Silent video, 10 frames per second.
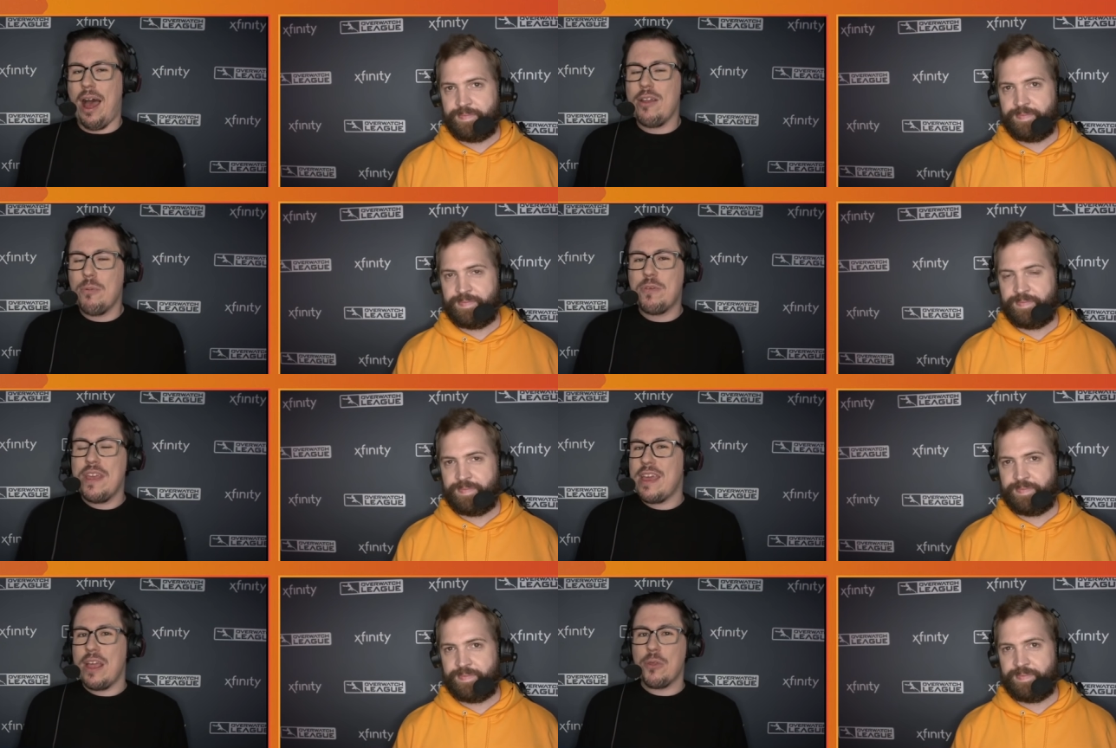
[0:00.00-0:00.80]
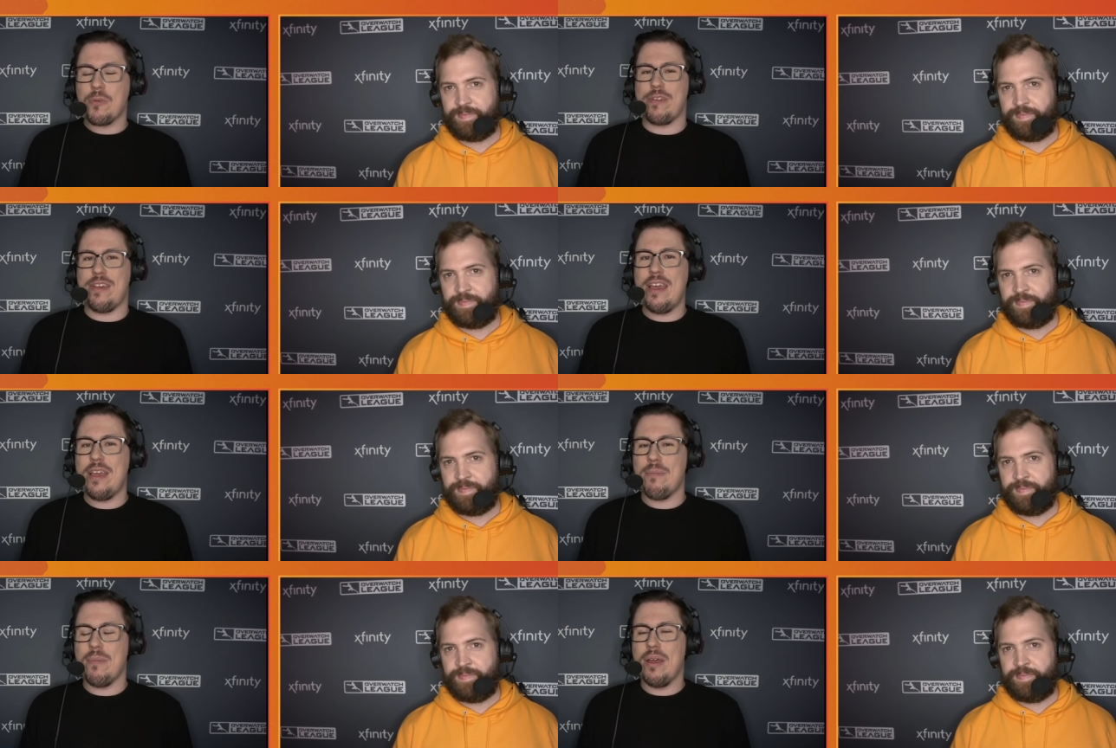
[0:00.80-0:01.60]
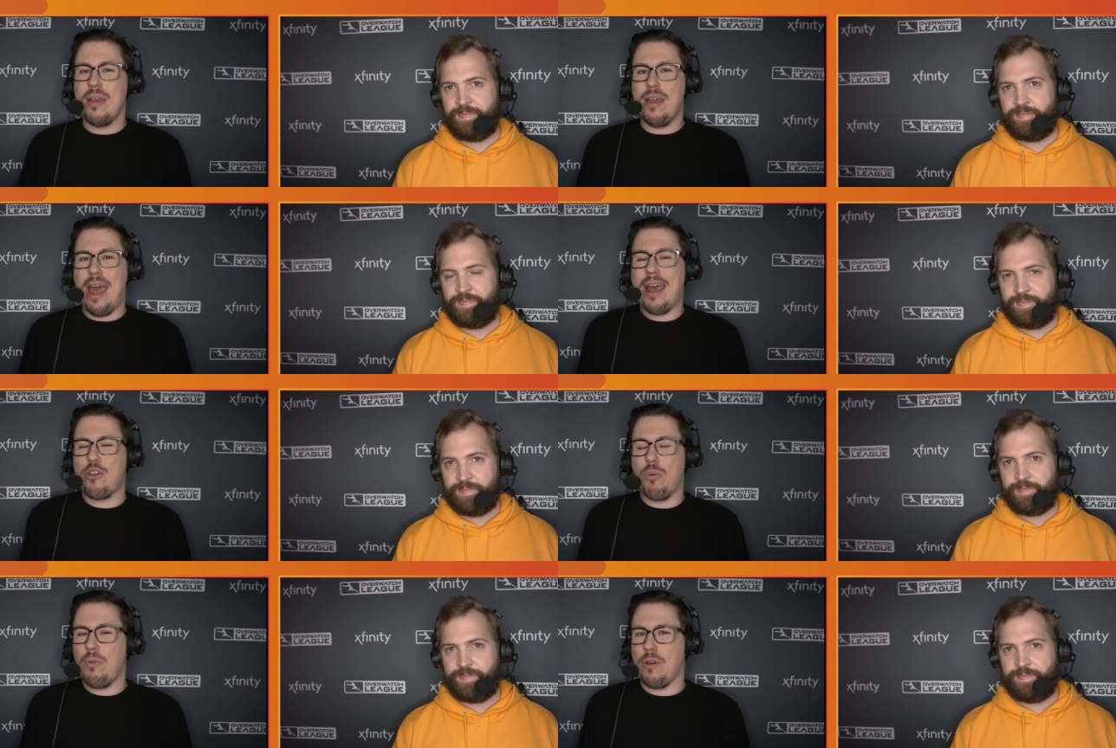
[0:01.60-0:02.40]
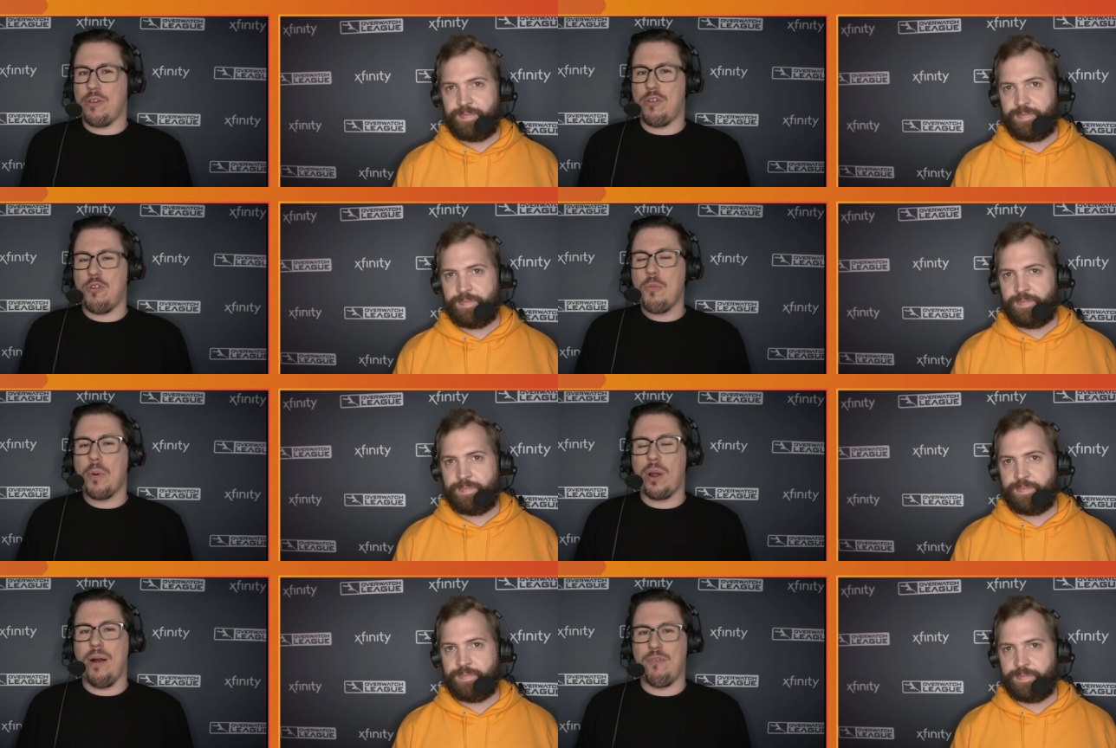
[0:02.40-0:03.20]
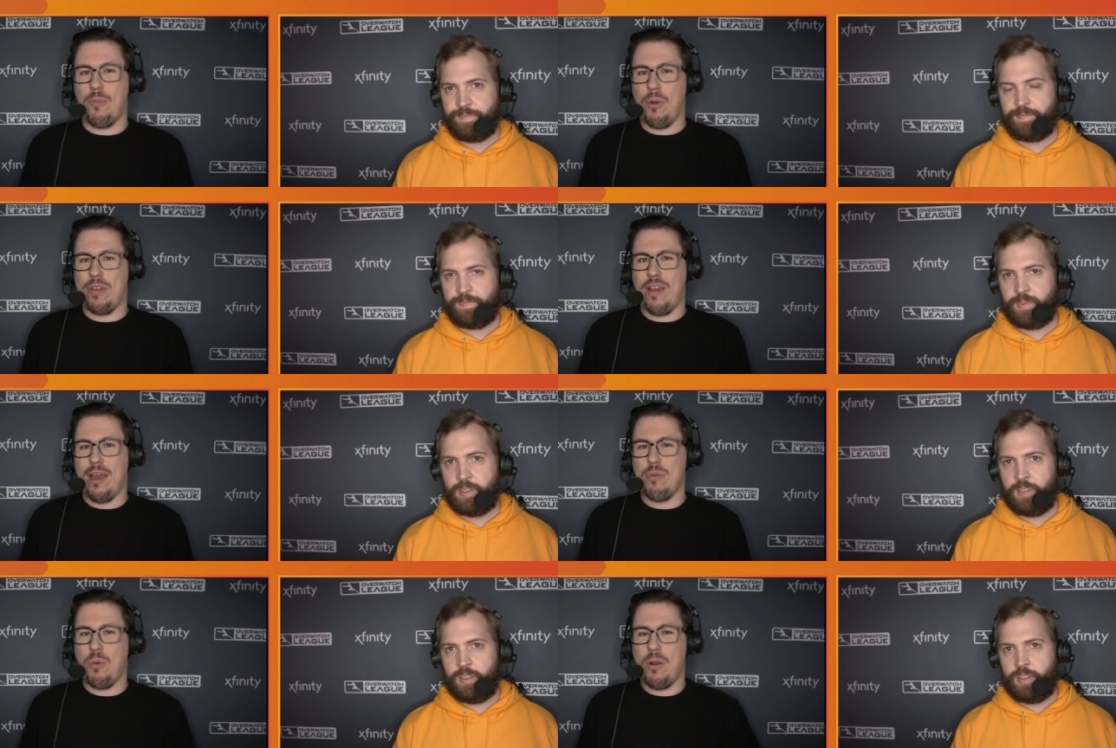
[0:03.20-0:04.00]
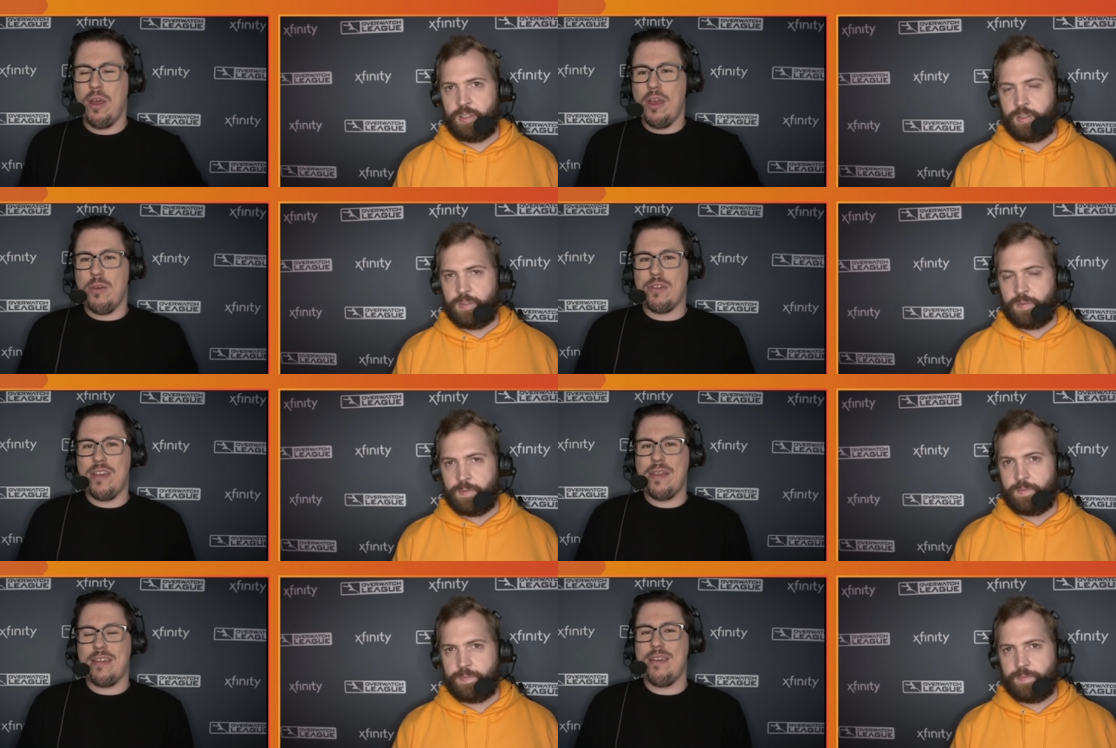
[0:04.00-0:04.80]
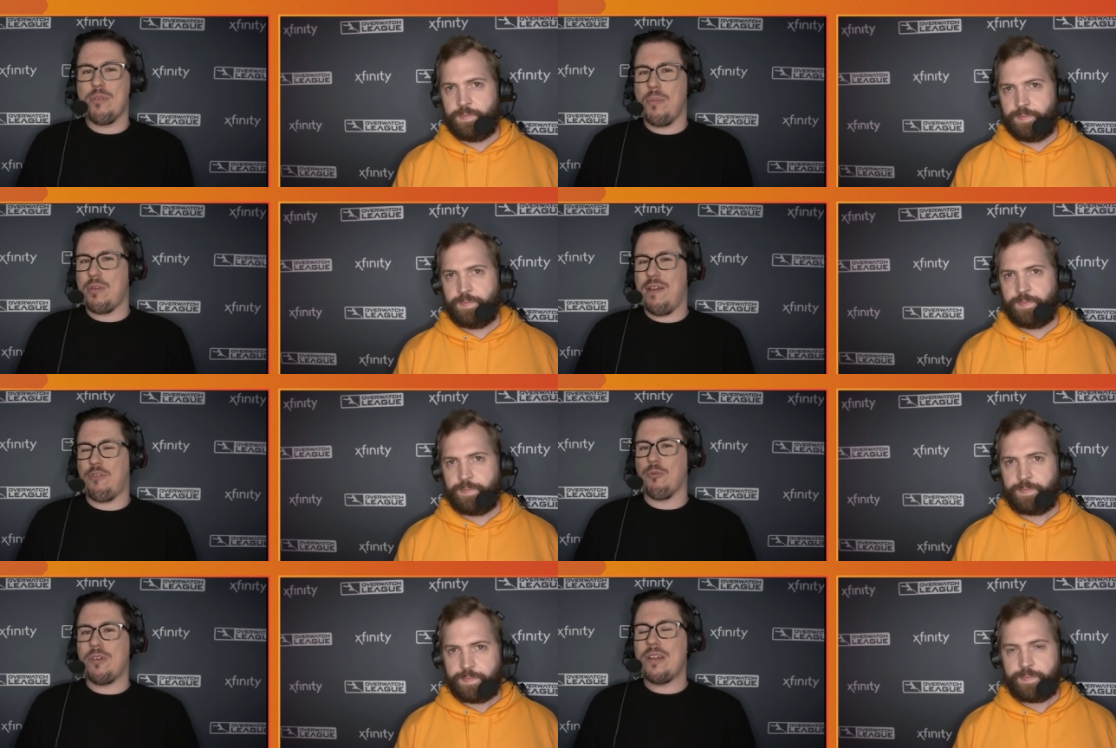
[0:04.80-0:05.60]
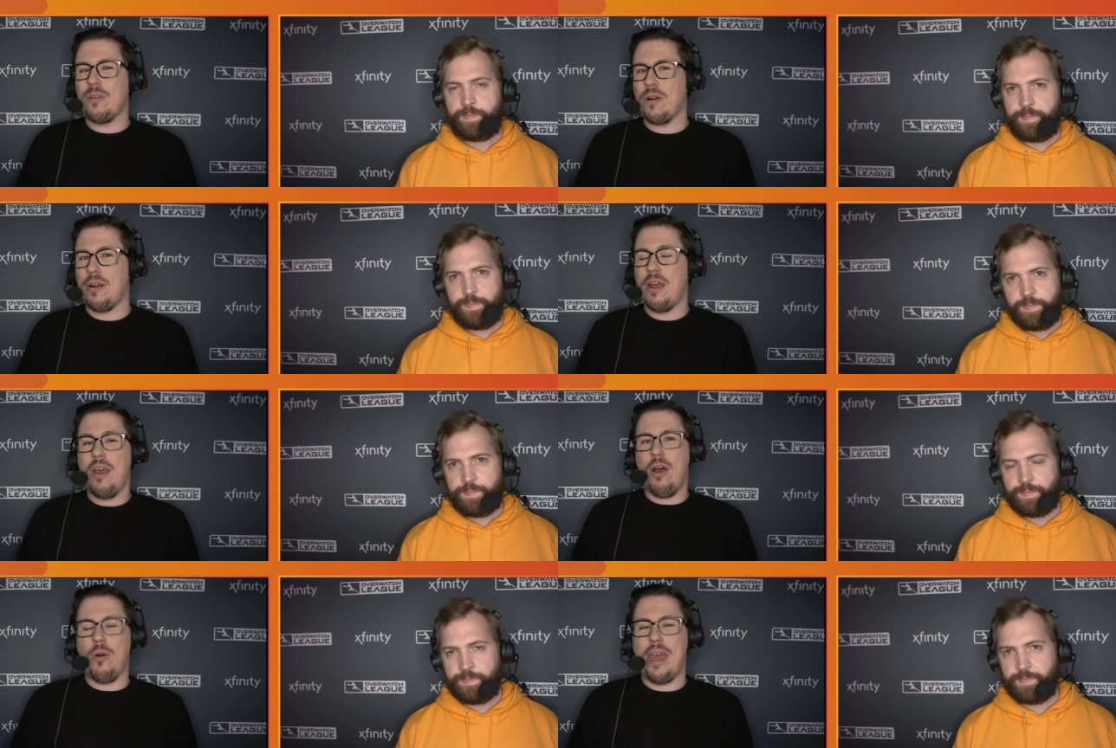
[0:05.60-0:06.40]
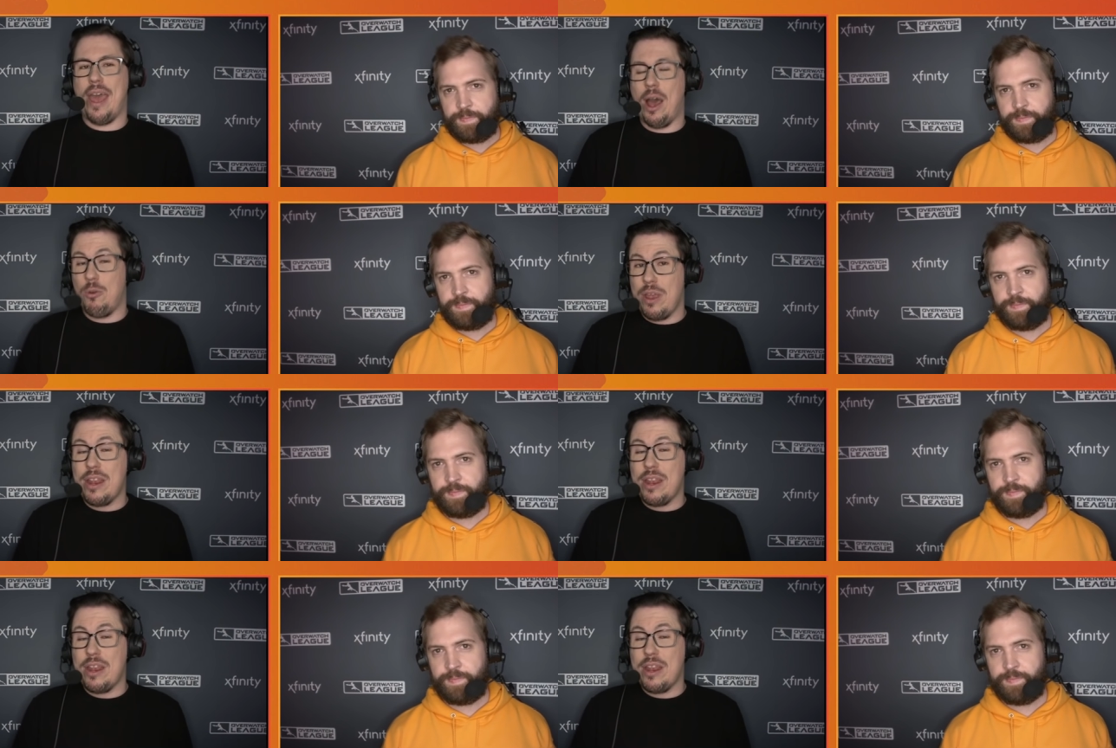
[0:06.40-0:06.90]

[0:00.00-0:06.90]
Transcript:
Speaker 1: I don't think either team actually looks super comfortable at times where you see the teams almost have to relearn okay how do we